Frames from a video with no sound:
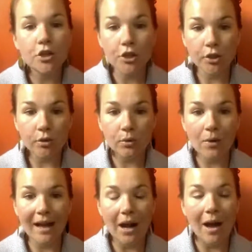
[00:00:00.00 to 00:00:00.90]
to
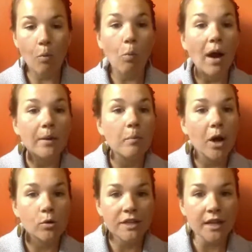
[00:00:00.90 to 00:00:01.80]
one
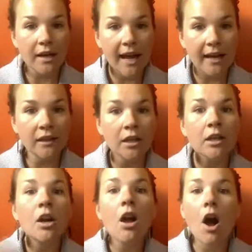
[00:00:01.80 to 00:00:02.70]
post on Edgar,